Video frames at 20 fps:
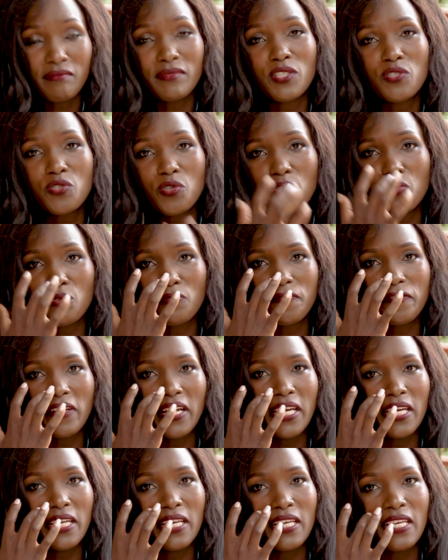So to
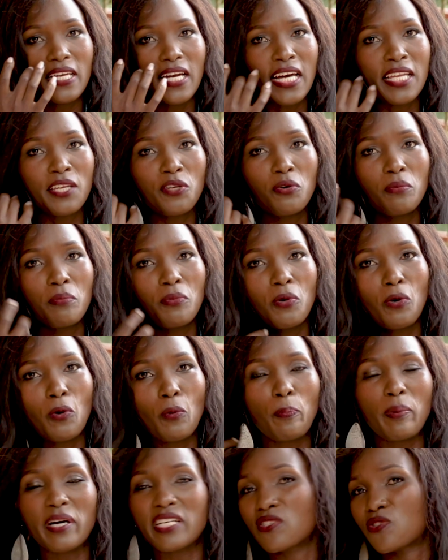find a
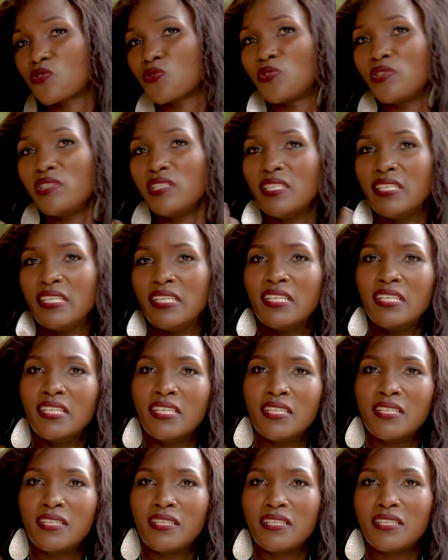normal person
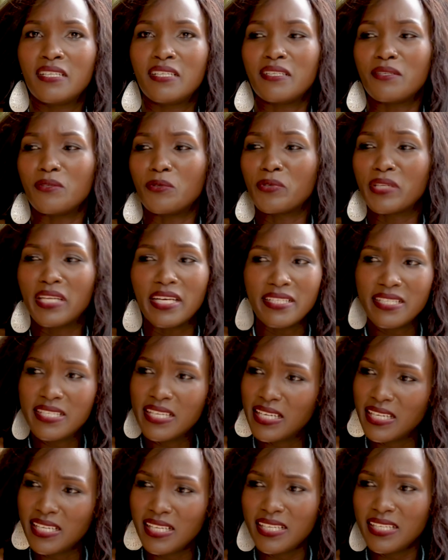on a
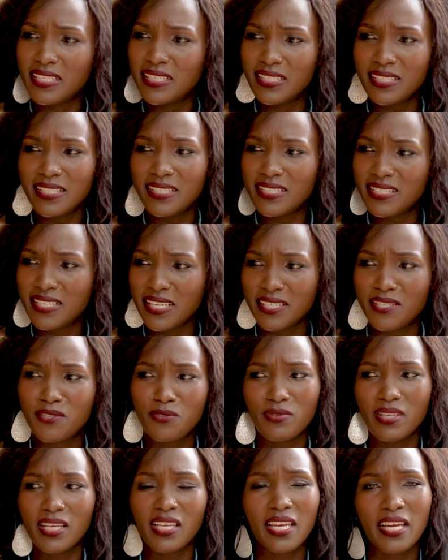daily,
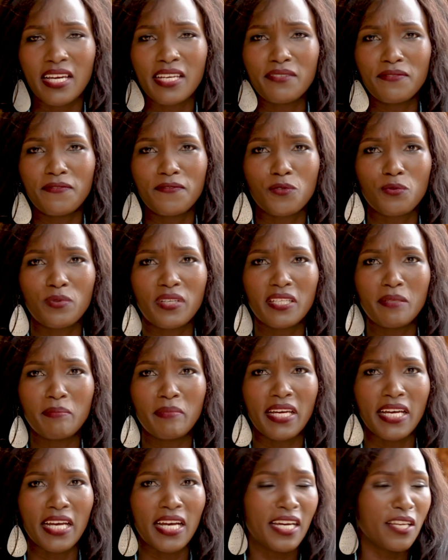day-to-day life to get
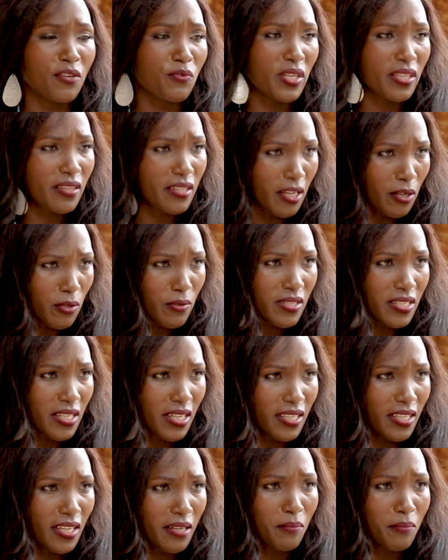my 100,000,